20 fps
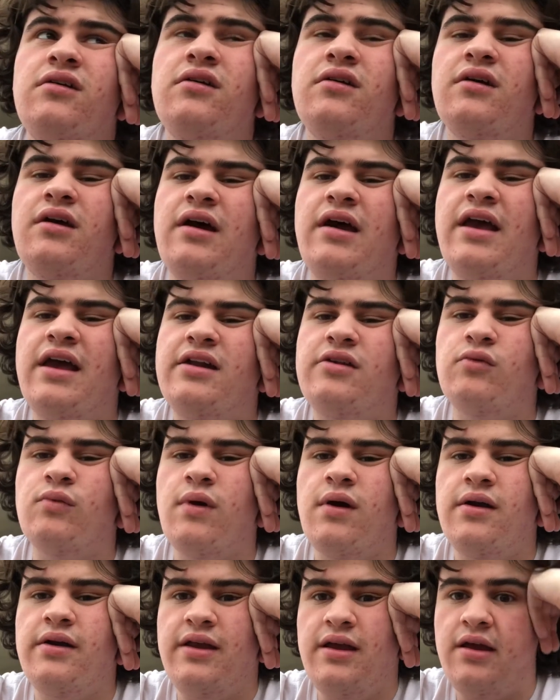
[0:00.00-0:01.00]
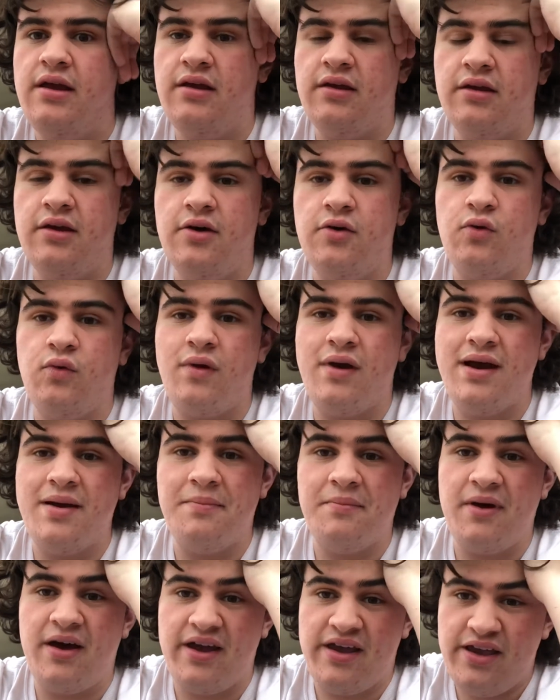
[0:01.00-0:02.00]
I had to run and go grab
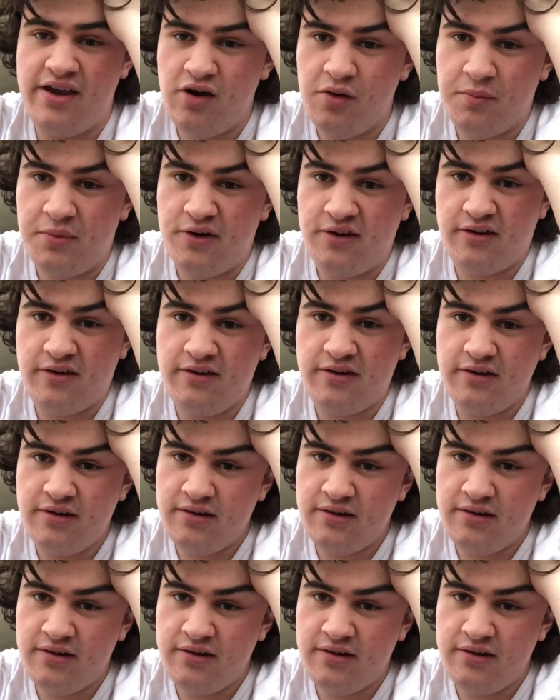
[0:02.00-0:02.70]
my yearbook